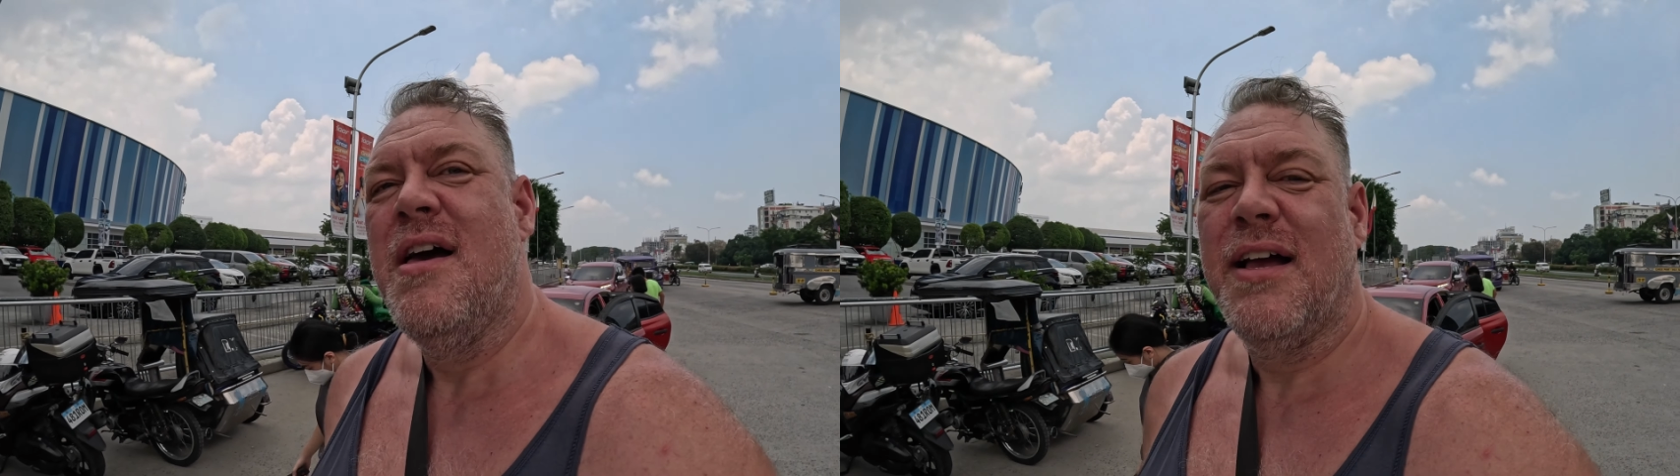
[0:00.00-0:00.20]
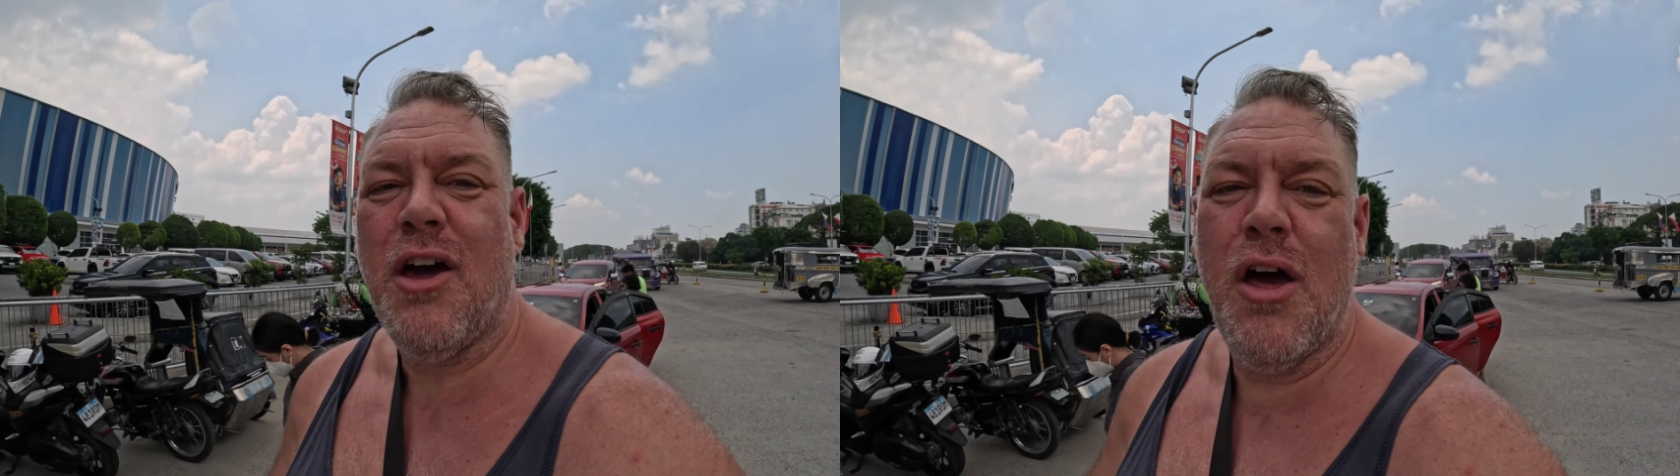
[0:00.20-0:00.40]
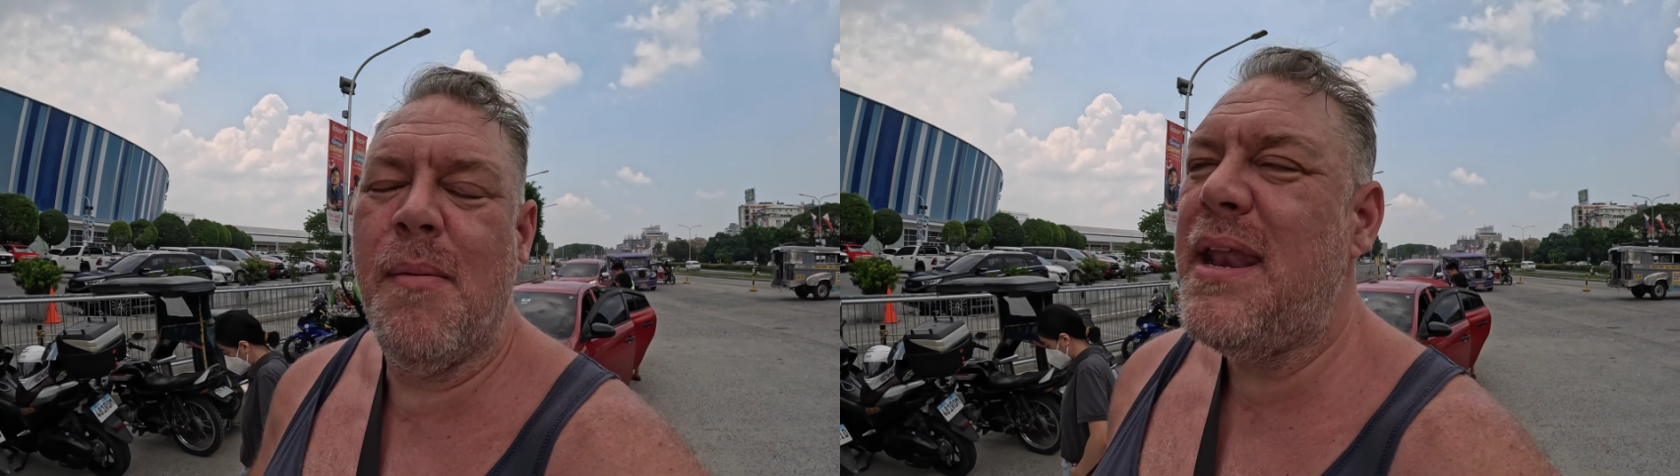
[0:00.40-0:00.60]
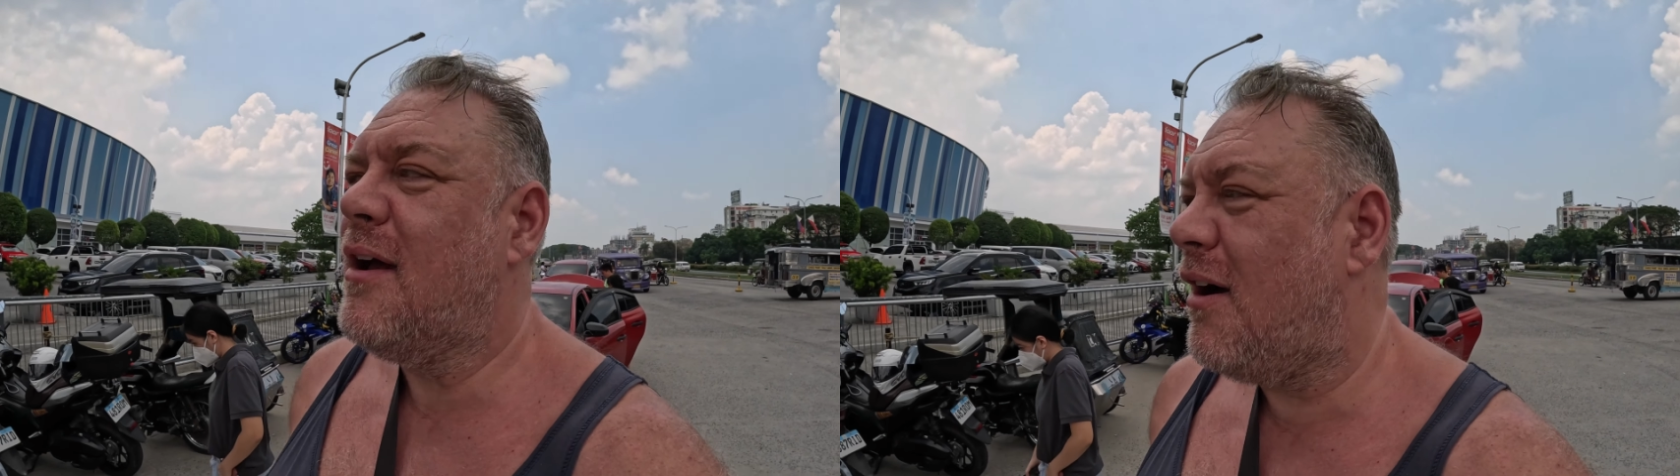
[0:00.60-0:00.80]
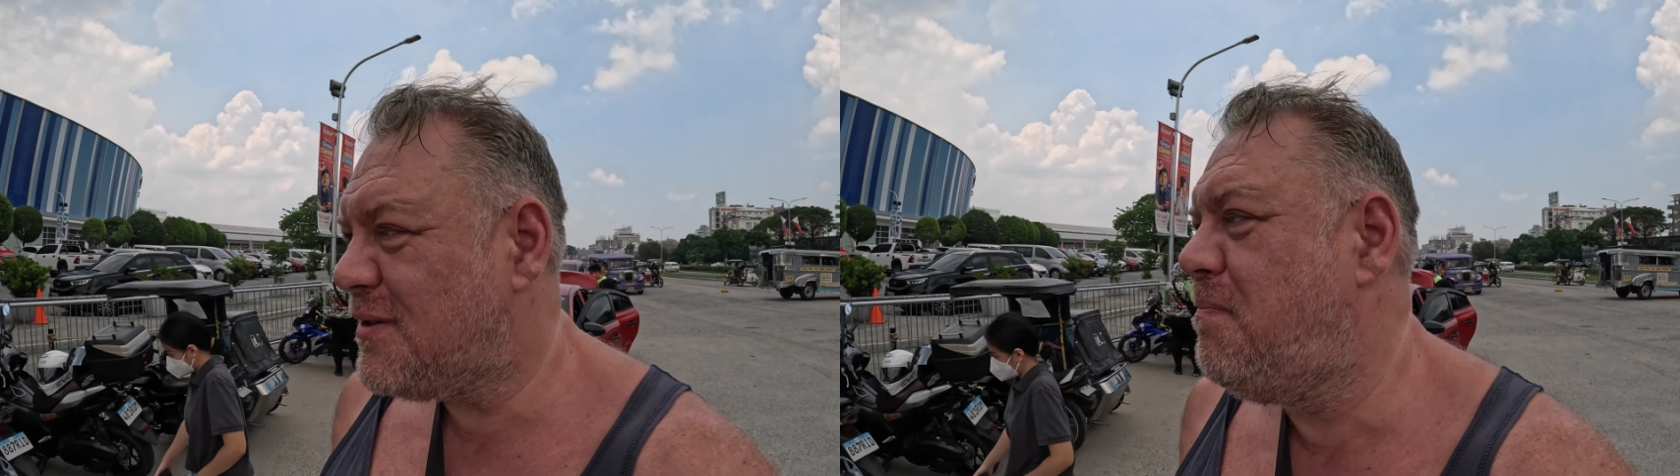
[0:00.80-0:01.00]
Gotta hurt my neck,
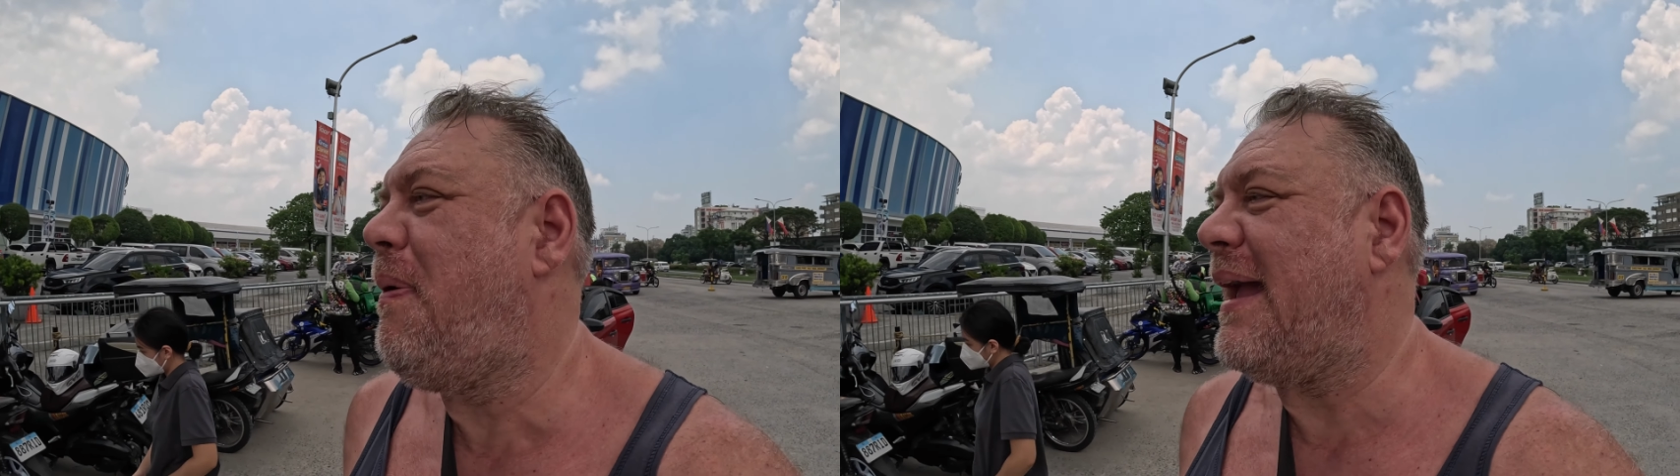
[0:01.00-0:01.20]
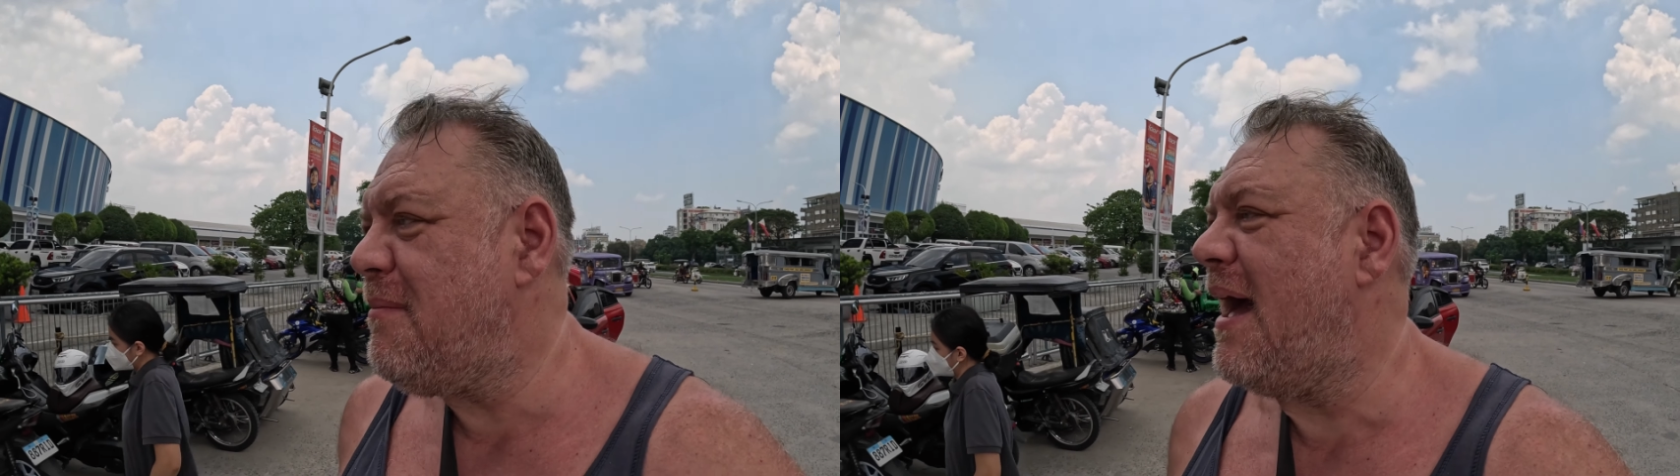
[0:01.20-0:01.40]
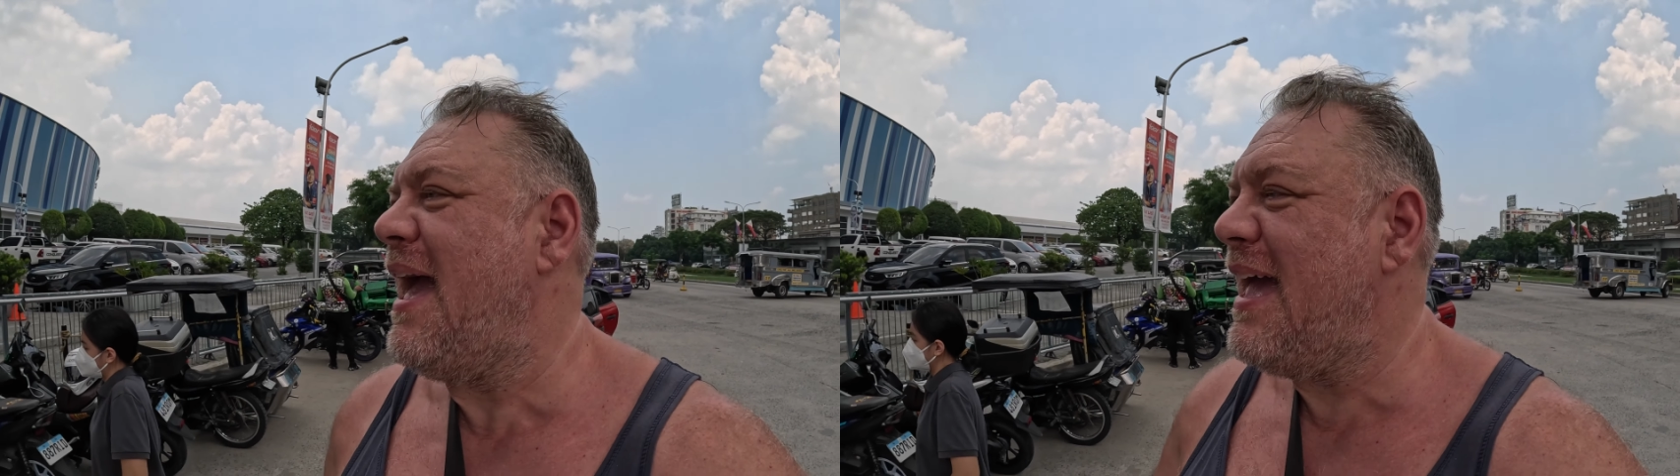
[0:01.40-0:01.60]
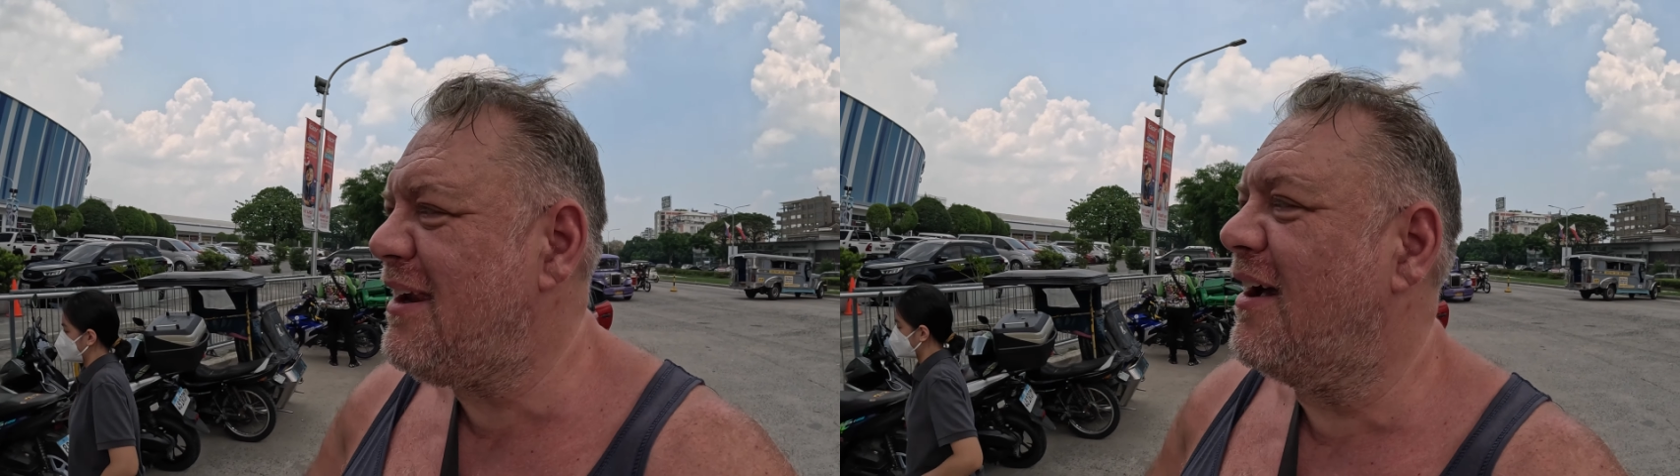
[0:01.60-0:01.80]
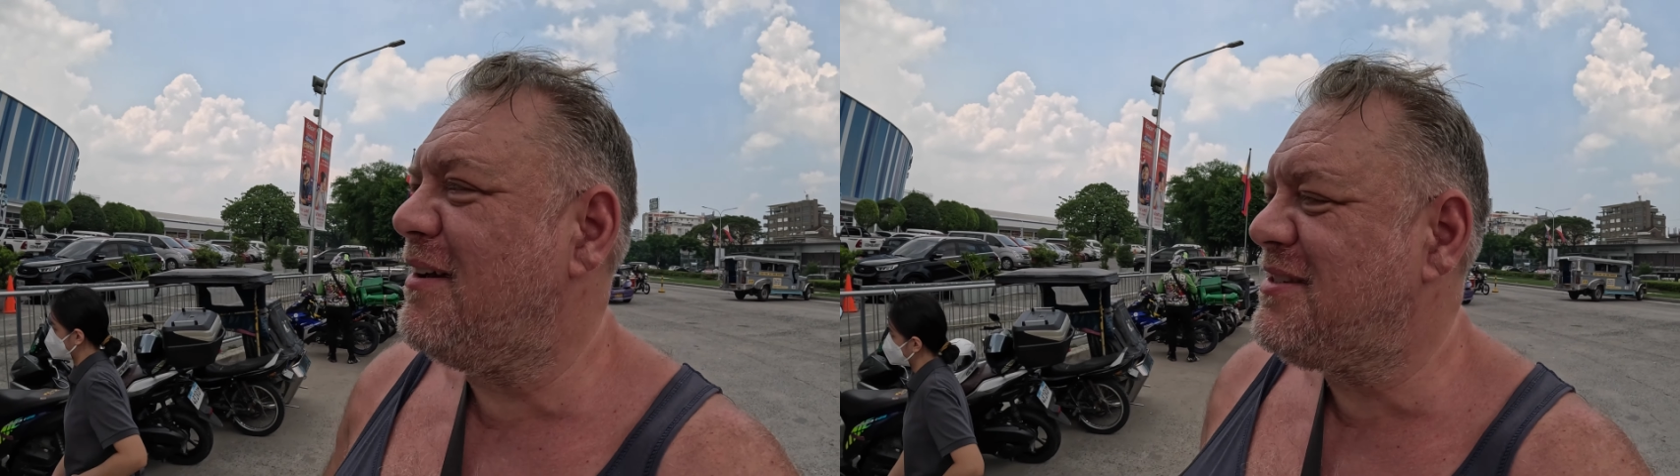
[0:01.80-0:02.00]
I was banging my head
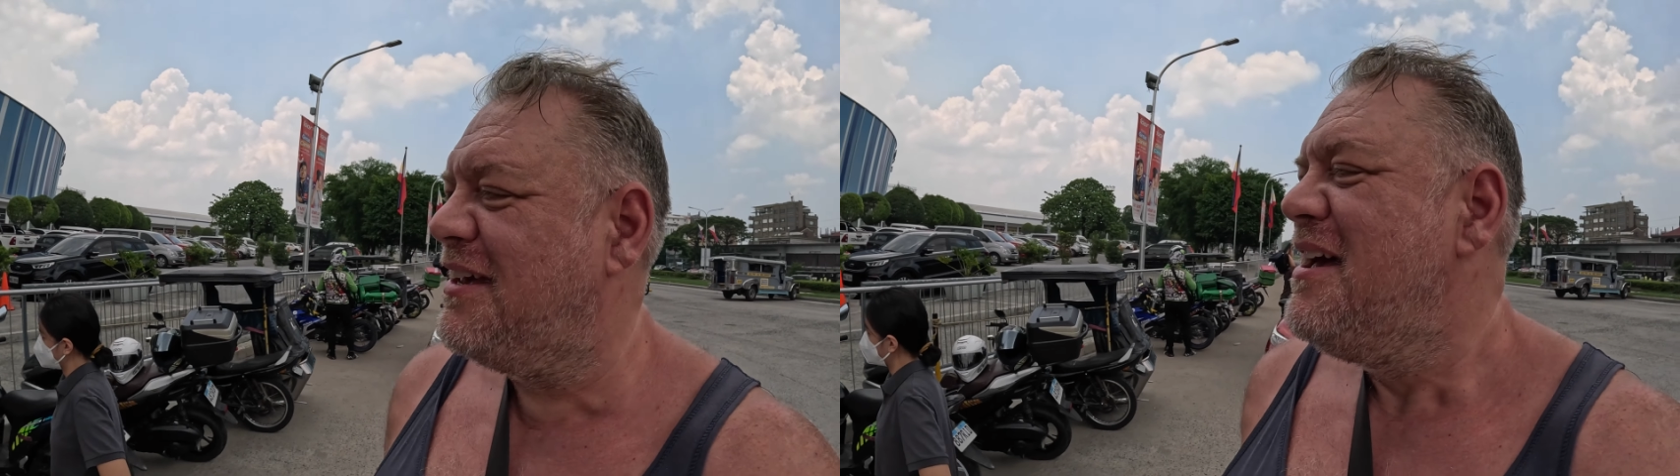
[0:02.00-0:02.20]
like a